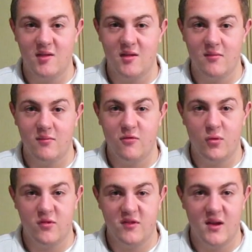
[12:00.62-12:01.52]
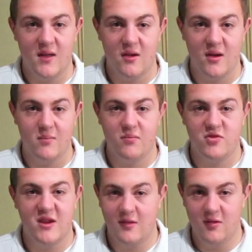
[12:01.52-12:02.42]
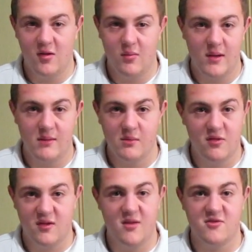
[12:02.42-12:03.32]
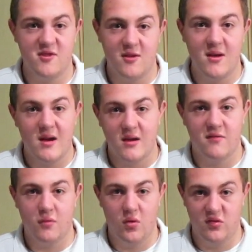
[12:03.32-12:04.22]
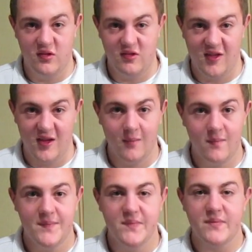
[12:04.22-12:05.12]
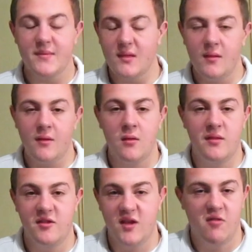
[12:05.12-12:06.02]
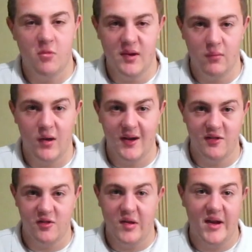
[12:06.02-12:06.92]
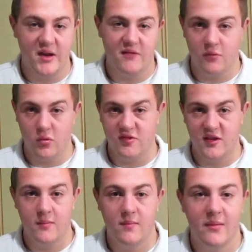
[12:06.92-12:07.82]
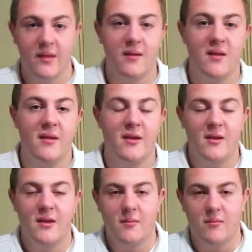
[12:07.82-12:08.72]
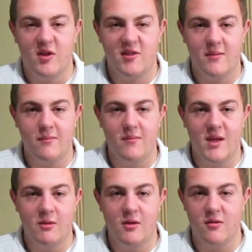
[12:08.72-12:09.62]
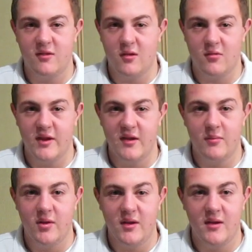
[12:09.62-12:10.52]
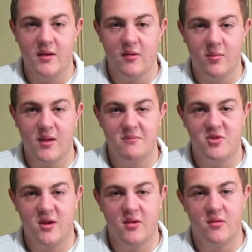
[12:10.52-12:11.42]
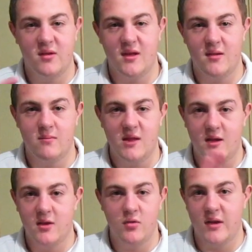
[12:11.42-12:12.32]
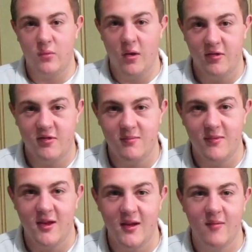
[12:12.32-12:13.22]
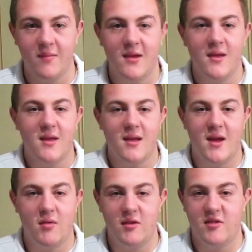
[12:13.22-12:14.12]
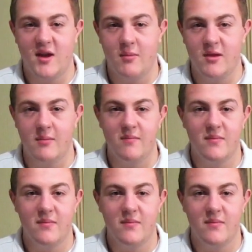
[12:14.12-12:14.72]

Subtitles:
going to force it either. And chances are probably most countries are not going to force this thing, or at least government-wise, they're not going to force it. Except maybe North Korea, but Kim Jong-un, he can do what he wants. Can't really stop him.